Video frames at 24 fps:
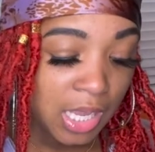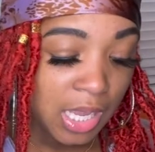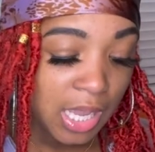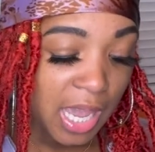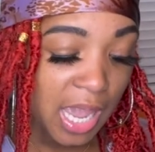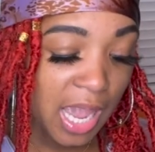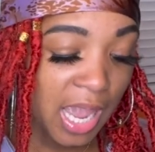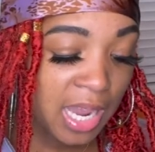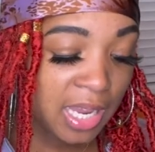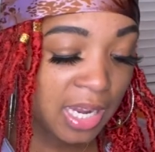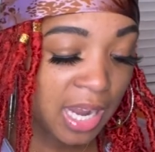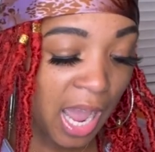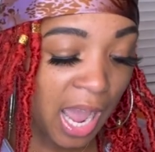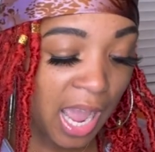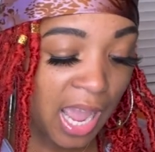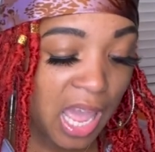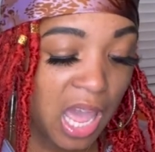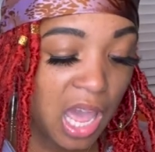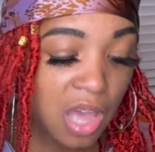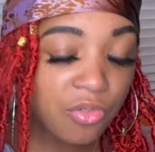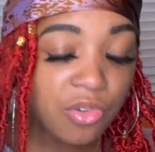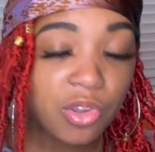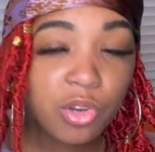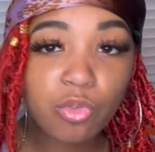And I
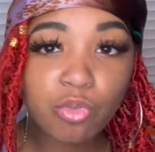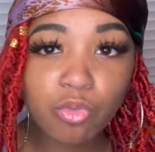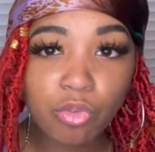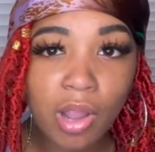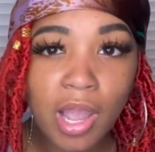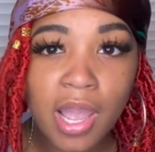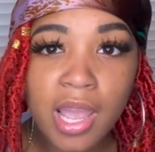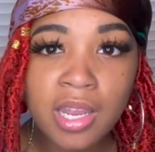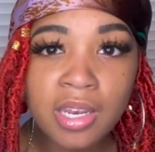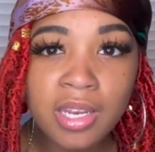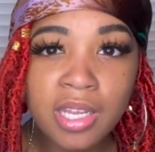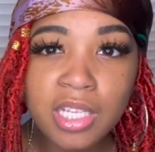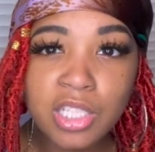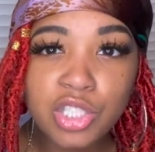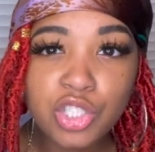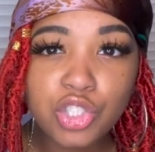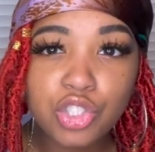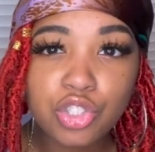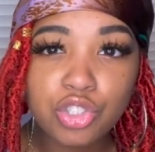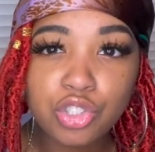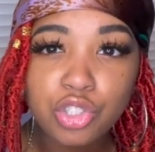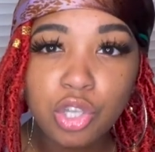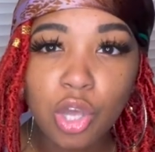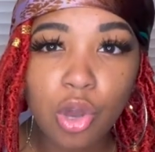haven't read in
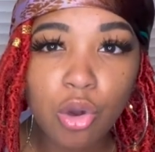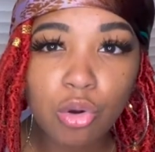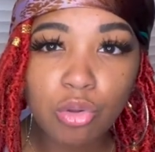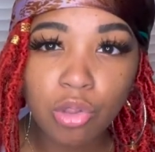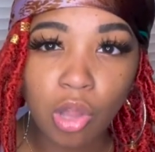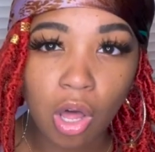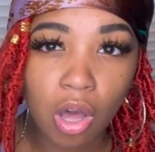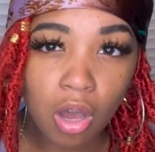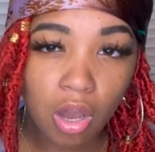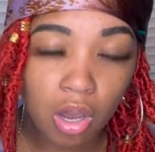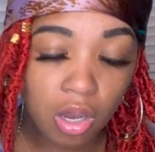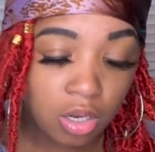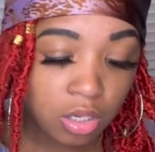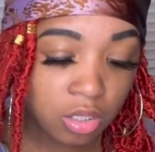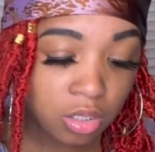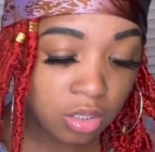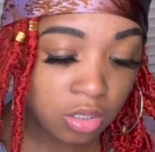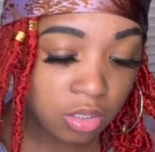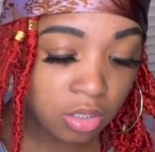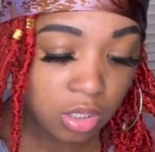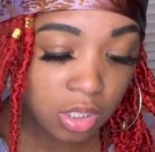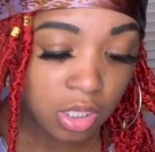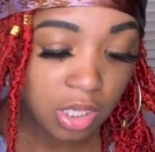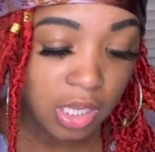so long.
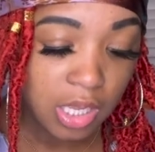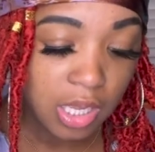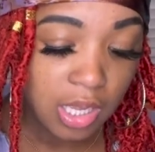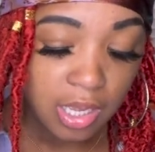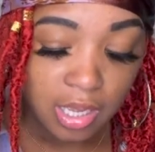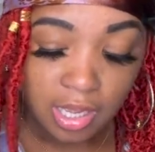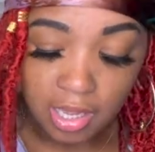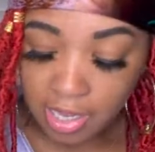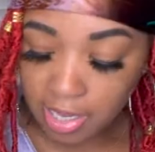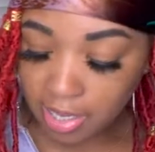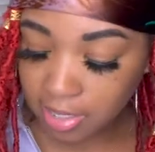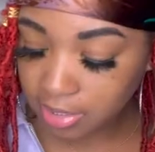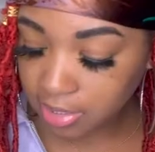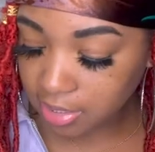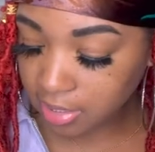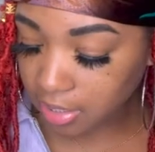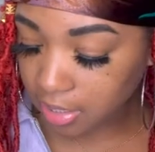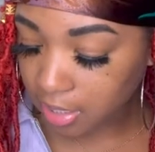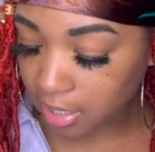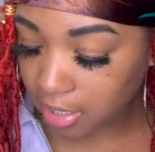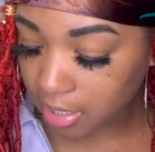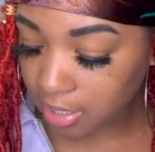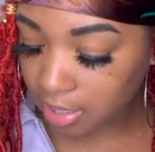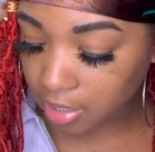It's
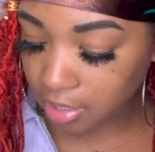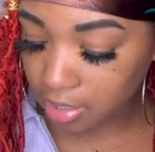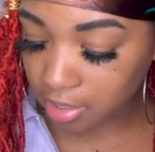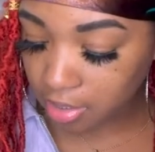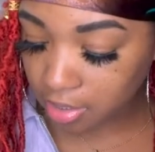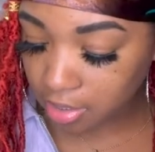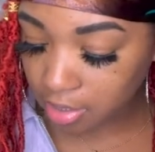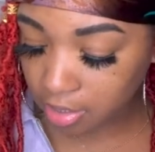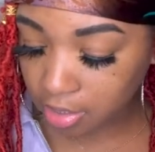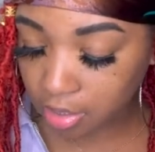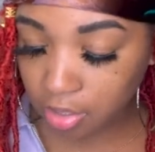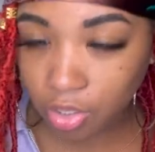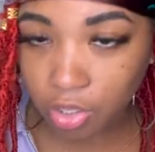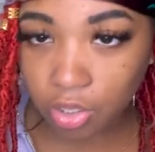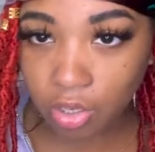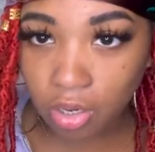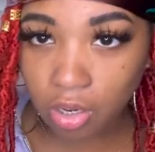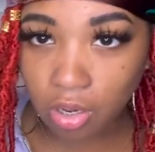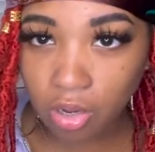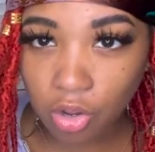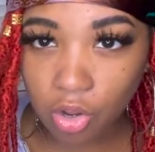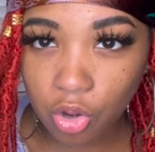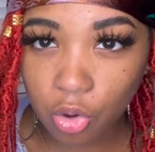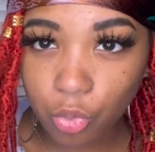like,
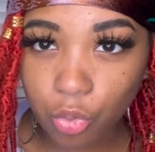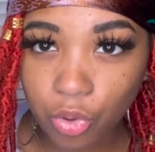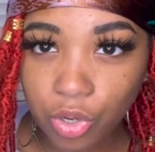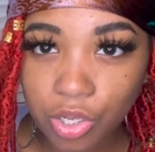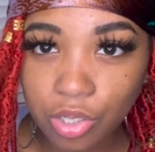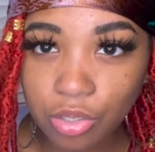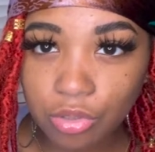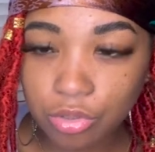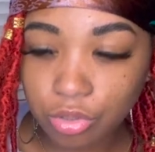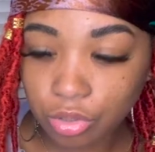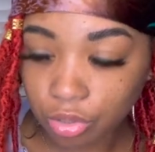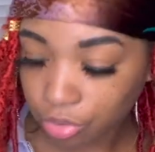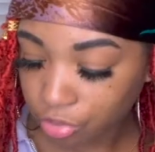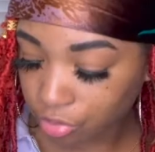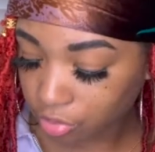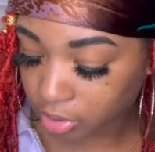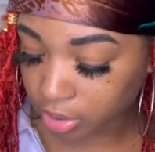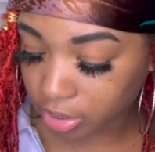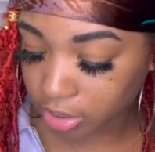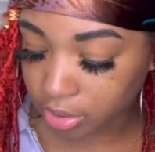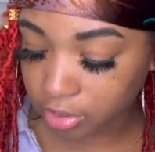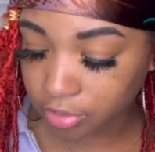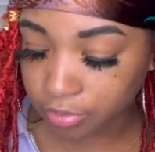girl, what are you doing?